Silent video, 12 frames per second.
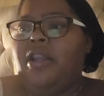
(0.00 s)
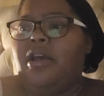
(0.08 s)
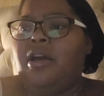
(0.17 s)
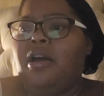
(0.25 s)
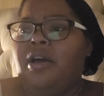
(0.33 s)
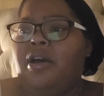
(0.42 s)

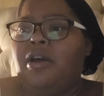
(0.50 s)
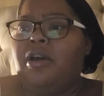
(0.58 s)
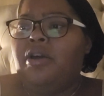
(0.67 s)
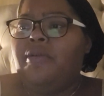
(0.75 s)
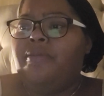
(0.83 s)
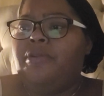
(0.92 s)

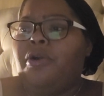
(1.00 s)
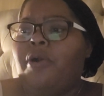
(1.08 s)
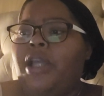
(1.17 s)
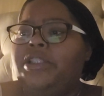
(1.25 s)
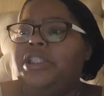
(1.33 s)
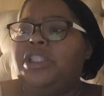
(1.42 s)
the
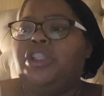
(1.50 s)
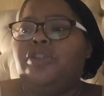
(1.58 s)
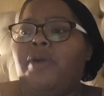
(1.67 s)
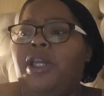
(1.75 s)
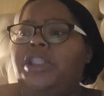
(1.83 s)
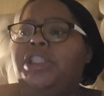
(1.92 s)
crisis
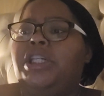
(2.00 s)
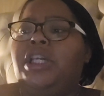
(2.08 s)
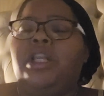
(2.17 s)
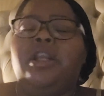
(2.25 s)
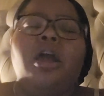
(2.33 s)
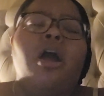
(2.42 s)

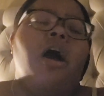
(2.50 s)
situation